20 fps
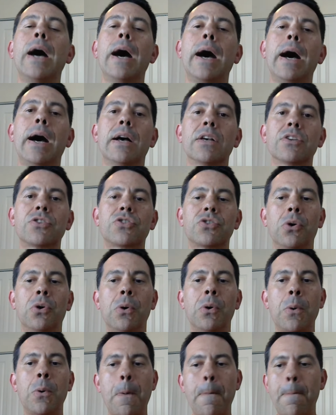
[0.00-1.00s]
Uh,
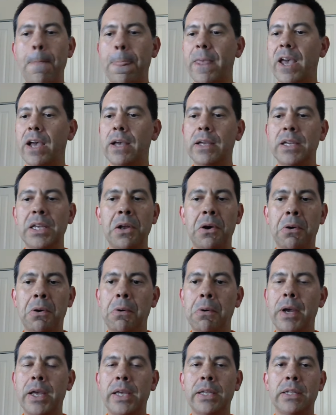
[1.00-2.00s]
so, you
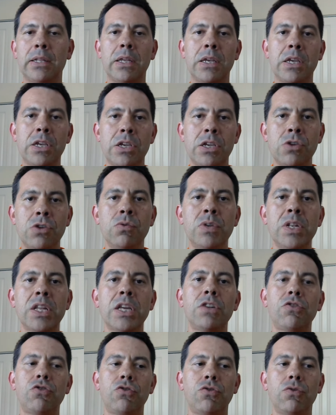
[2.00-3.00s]
know, it, you
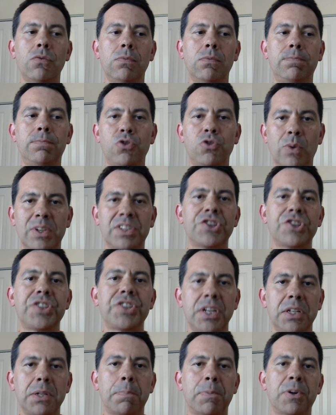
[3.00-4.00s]
need to, to
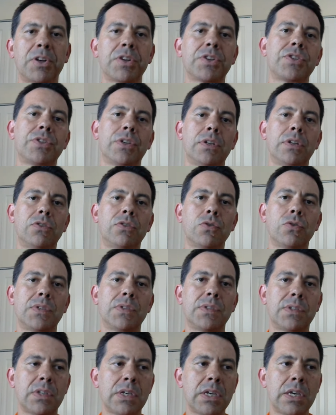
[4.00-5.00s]
understand the person to
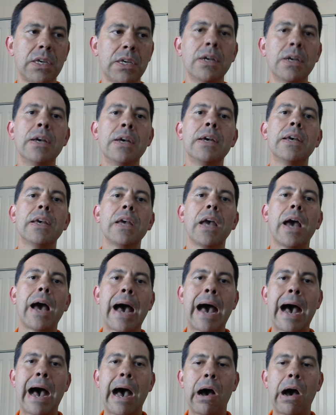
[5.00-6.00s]
see
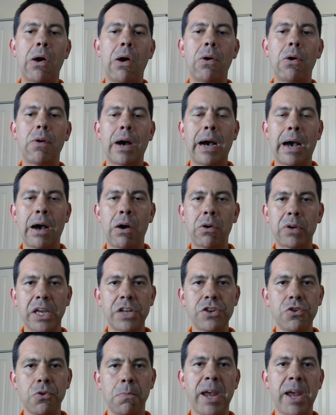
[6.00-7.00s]
how how
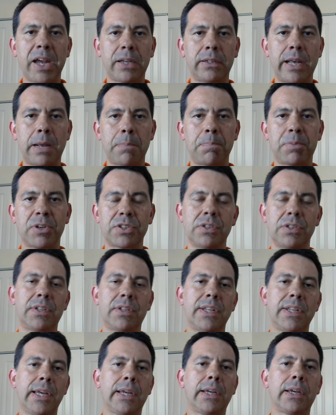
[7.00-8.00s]
can you make that person
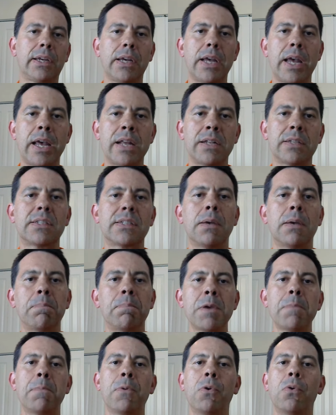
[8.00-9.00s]
tick. And some
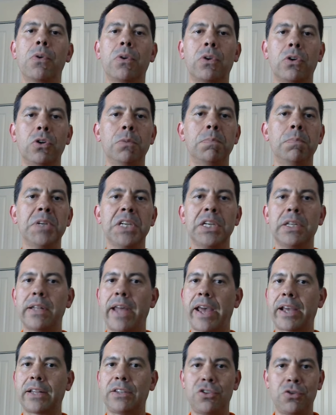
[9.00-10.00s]
people could be
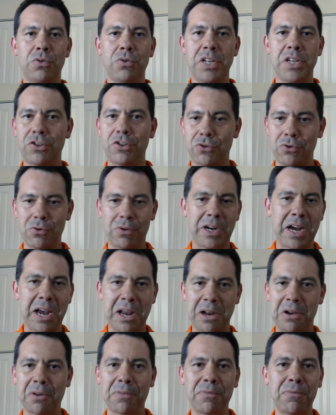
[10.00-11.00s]
that you need to
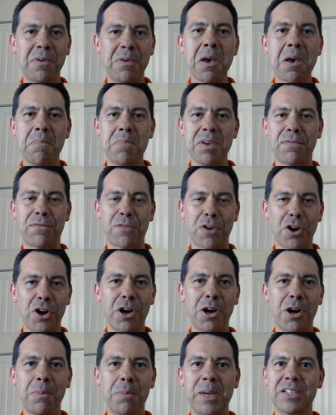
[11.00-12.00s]
kind of be
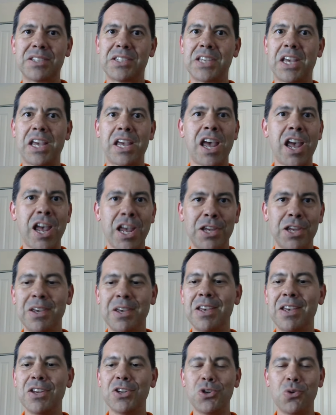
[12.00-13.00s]
firm and say, hey,
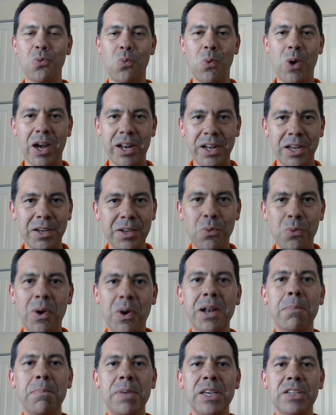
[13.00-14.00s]
you wanna you
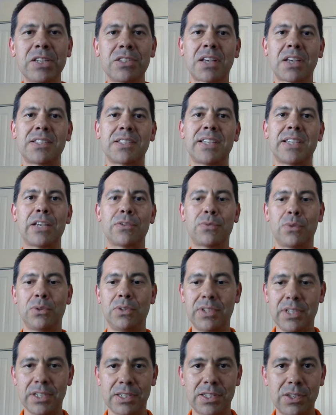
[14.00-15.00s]
wanna be successful.
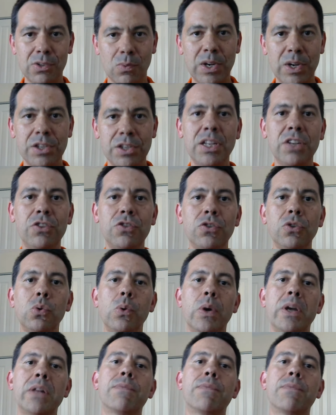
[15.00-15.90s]
This is what you need to do.